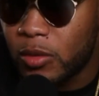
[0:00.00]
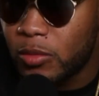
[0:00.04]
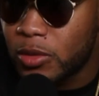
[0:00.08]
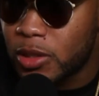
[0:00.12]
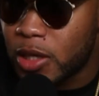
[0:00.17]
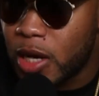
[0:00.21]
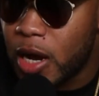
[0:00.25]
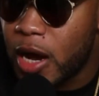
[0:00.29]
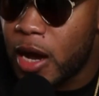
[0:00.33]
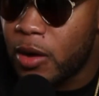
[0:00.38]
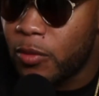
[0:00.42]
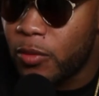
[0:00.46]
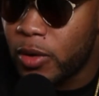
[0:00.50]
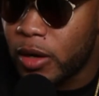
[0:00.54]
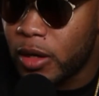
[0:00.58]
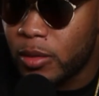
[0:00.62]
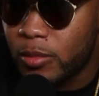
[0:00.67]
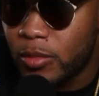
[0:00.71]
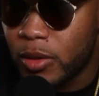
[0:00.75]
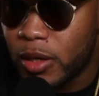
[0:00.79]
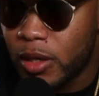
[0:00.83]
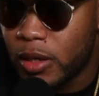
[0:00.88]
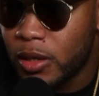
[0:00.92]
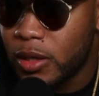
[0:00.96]
it was a hot
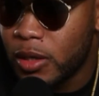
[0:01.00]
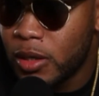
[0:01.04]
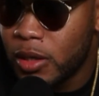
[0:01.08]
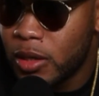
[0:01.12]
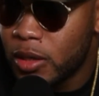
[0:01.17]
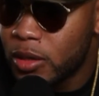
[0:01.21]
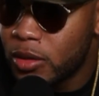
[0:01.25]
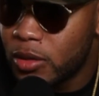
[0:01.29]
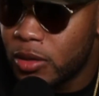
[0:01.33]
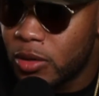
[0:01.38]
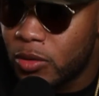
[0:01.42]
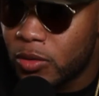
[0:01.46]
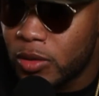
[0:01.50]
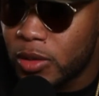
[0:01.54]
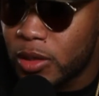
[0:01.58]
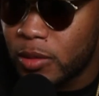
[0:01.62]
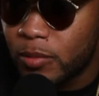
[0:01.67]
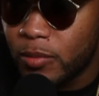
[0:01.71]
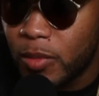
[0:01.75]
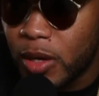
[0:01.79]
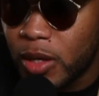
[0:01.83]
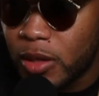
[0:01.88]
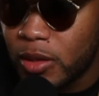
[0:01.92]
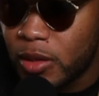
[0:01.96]
record, but, it
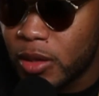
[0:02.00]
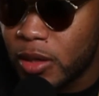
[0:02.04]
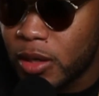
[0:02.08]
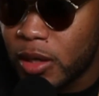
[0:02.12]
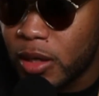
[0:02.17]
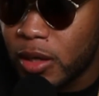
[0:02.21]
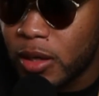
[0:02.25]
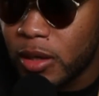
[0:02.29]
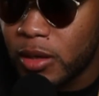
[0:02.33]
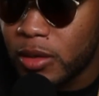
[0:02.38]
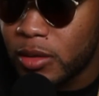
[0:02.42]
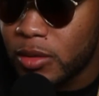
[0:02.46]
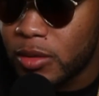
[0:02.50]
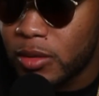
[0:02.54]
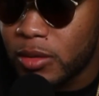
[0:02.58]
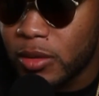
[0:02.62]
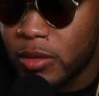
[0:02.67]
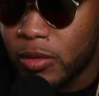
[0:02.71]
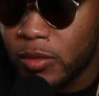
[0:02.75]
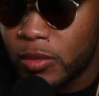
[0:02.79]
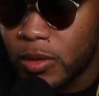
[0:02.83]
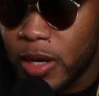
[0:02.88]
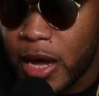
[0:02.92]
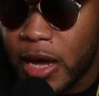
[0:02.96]
didn't make the cut. A
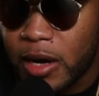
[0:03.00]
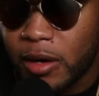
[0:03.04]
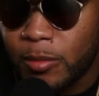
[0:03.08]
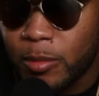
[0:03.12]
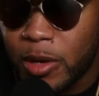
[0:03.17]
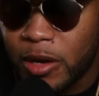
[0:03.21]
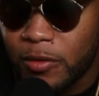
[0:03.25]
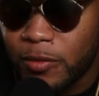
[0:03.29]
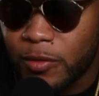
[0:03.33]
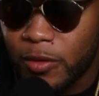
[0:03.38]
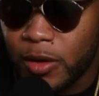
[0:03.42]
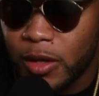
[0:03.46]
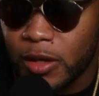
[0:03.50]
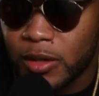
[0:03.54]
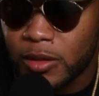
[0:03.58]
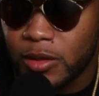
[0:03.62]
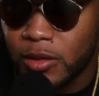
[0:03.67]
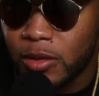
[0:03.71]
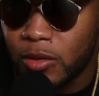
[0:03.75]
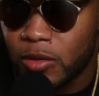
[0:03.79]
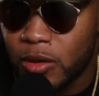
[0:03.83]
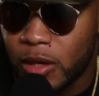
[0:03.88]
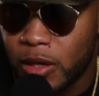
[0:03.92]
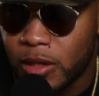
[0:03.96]
lot of my fans,
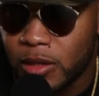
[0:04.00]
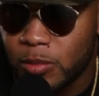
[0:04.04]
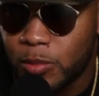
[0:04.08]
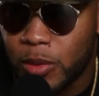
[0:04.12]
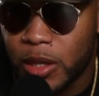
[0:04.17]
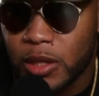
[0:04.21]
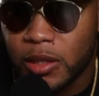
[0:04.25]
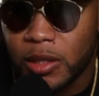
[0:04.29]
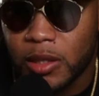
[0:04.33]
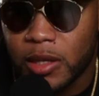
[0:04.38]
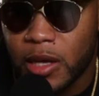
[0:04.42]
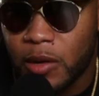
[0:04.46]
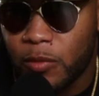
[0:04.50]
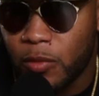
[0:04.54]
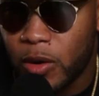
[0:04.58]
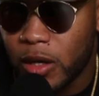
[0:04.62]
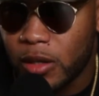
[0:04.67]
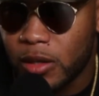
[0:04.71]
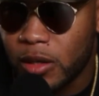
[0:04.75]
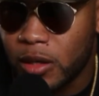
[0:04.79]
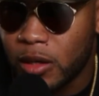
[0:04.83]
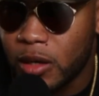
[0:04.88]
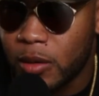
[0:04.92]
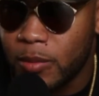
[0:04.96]
they expected that
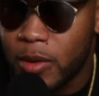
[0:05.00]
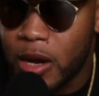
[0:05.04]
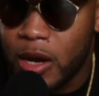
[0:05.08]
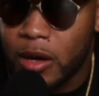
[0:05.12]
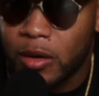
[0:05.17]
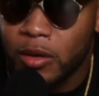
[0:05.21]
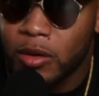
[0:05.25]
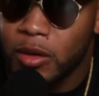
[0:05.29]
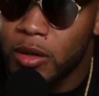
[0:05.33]
record to come out